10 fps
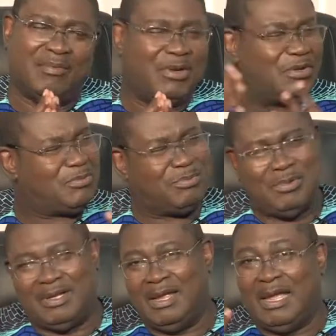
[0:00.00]
We
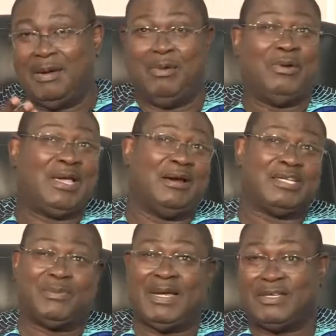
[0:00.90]

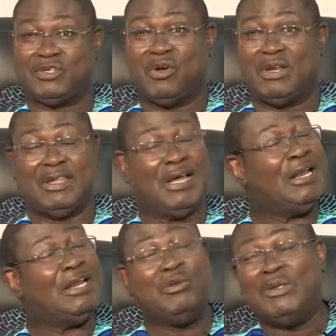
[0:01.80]
charismatics call it the
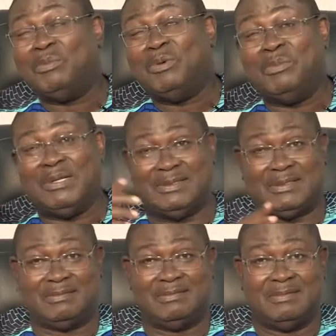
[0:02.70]
hallelujah
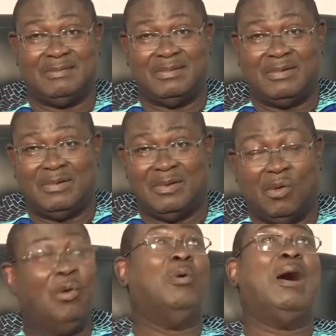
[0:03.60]
moment.
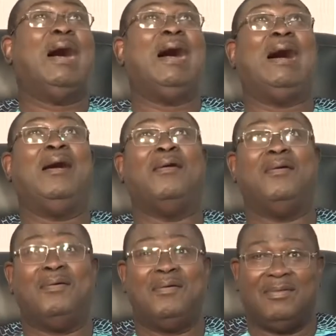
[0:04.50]

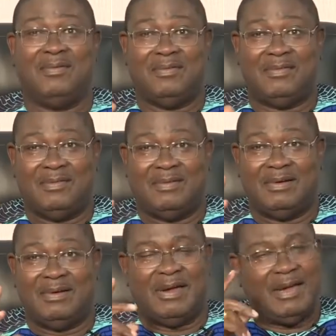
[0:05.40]
Wow.
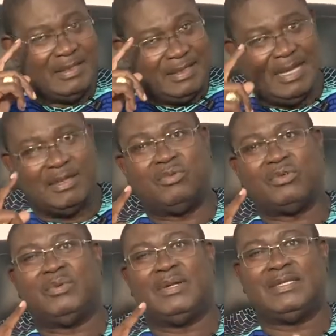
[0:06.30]
And that
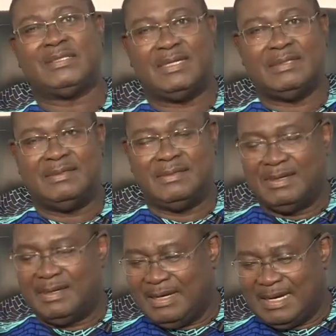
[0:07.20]
was when he said,
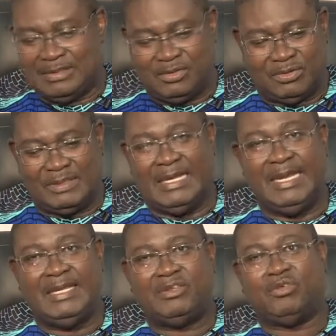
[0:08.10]
I don't
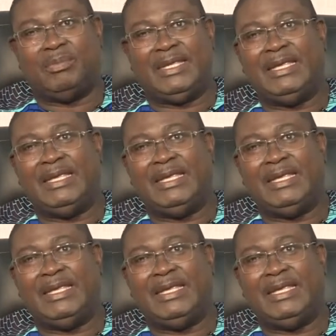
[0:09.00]
need to be